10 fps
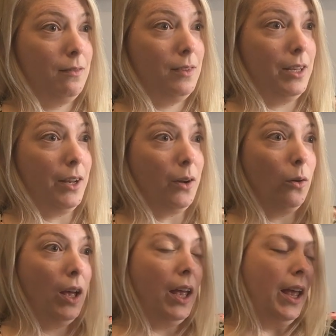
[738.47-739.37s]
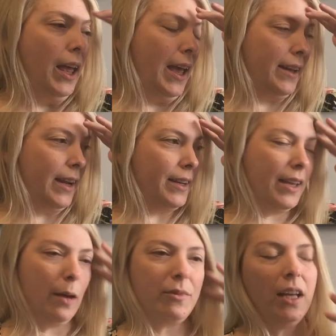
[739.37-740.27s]
And I
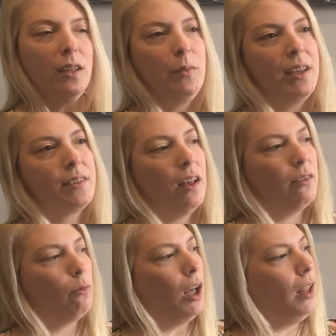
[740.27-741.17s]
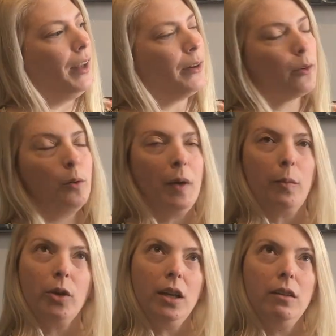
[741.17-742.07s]
kept telling myself, well, I don't
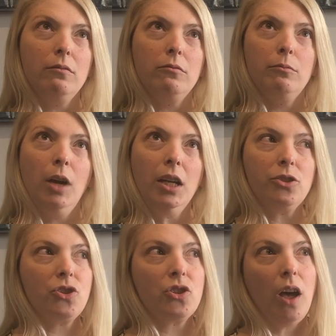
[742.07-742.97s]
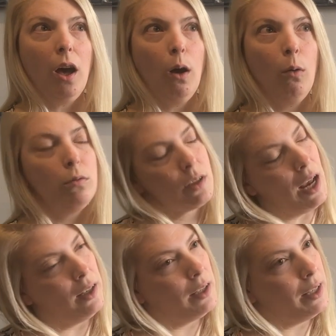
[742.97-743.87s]
remember it much, so it's
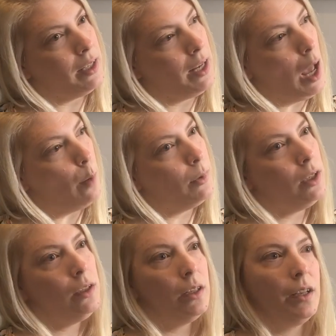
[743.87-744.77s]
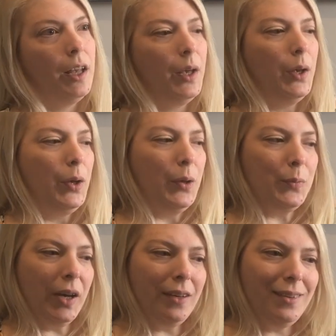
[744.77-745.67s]
kind of like it didn't happen.
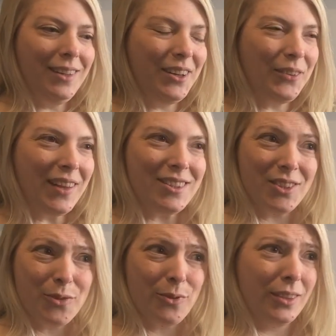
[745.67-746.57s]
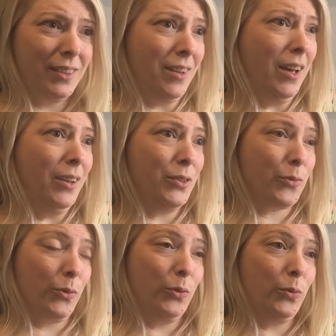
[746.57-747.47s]
But that's just really not
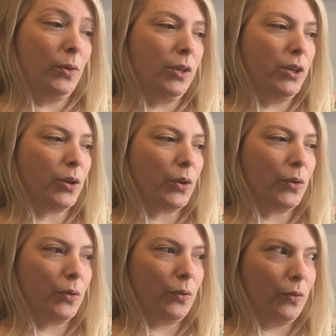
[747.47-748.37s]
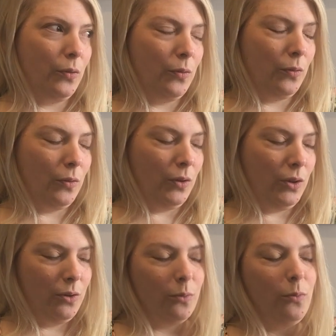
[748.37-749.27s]
true.
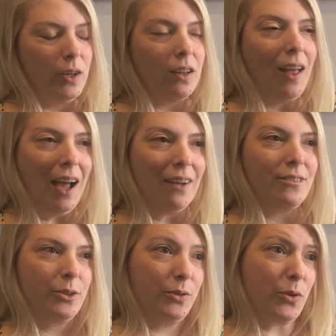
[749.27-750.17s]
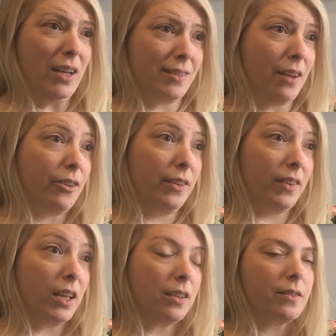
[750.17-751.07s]
You will have to address everything.